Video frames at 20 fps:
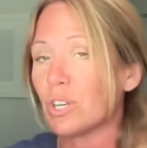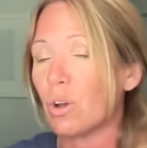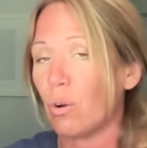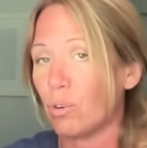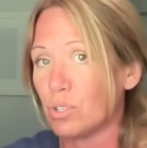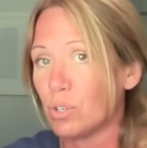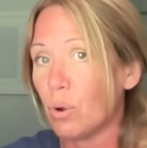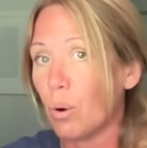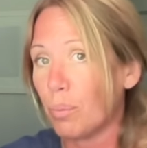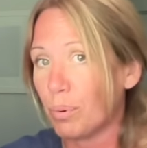
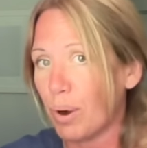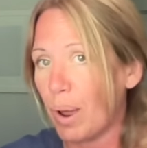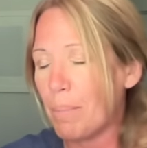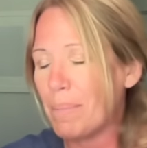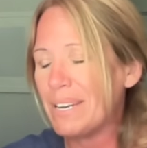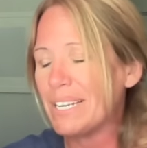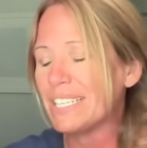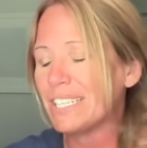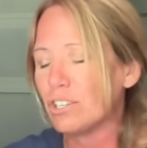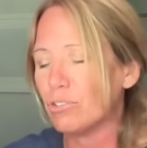on your prime
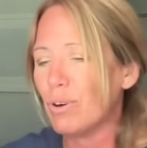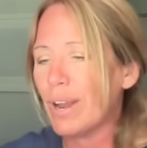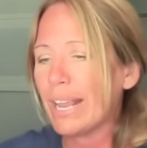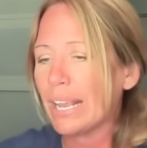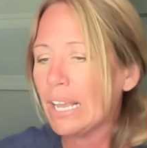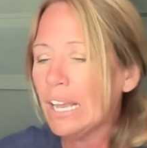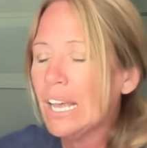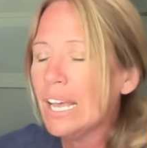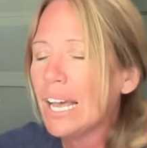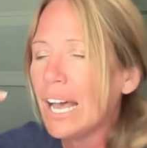
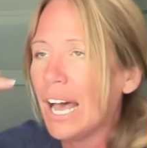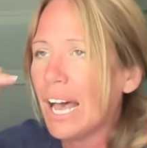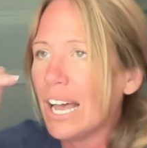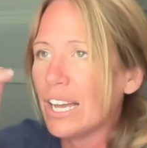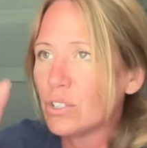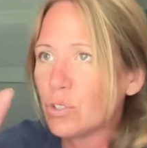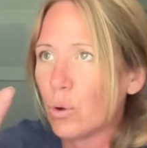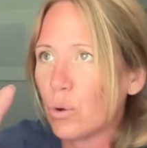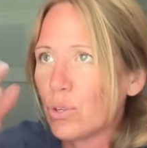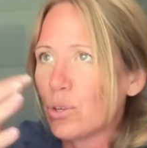ministering,
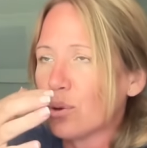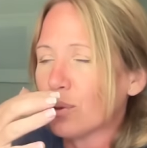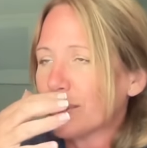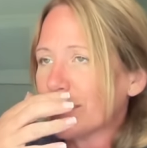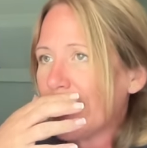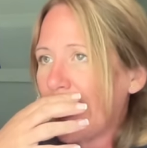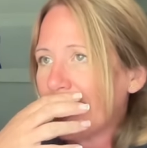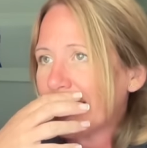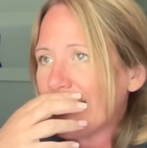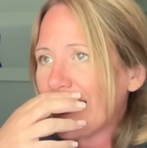not your
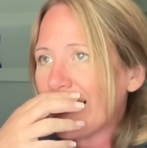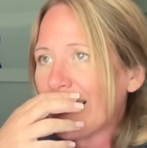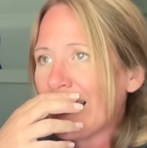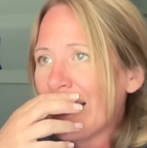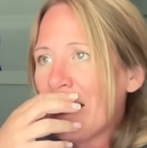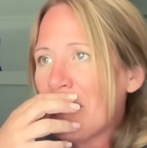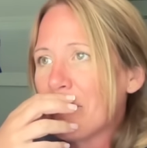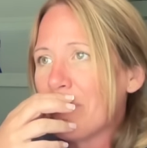dadding.